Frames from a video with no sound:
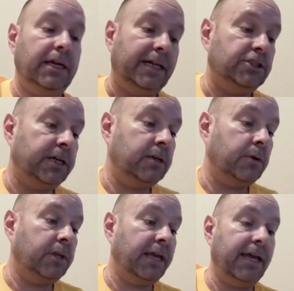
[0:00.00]
on
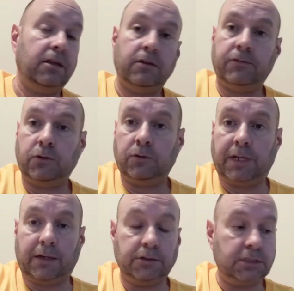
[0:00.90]
January the 8th of
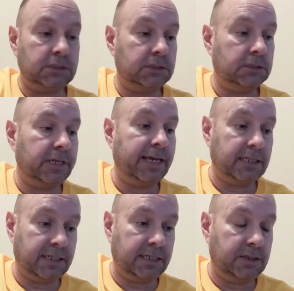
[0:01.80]

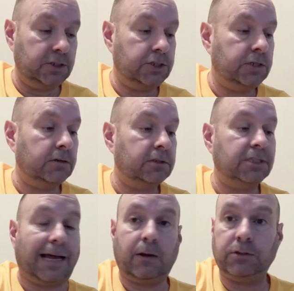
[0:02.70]
2018, this year, the
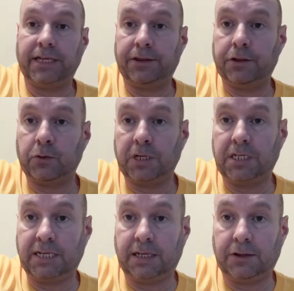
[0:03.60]
stock was at
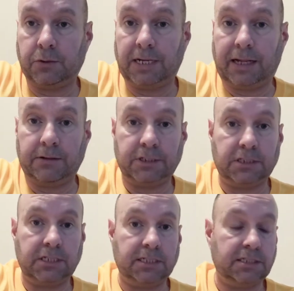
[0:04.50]

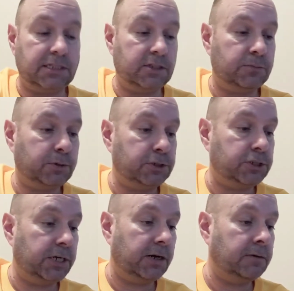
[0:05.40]
$3.10 per
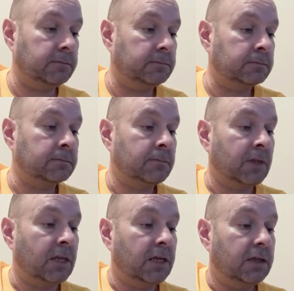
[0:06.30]
share.
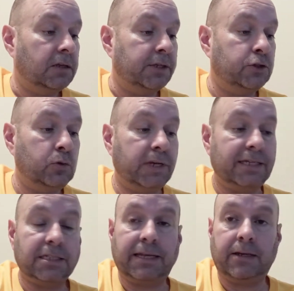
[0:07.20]
2
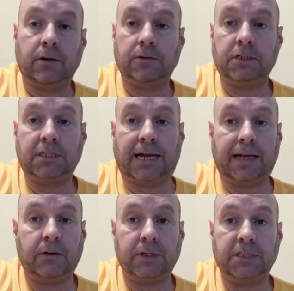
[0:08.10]
days later, the stock
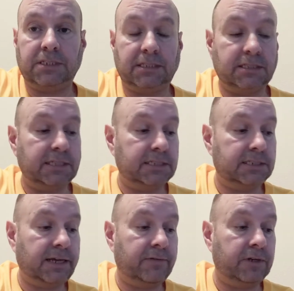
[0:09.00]
had risen to
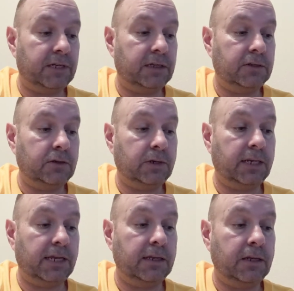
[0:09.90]
$10.70, so it
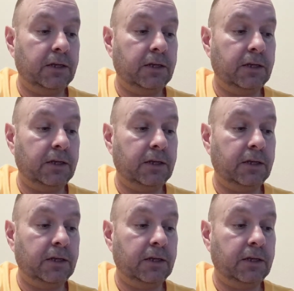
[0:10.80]
had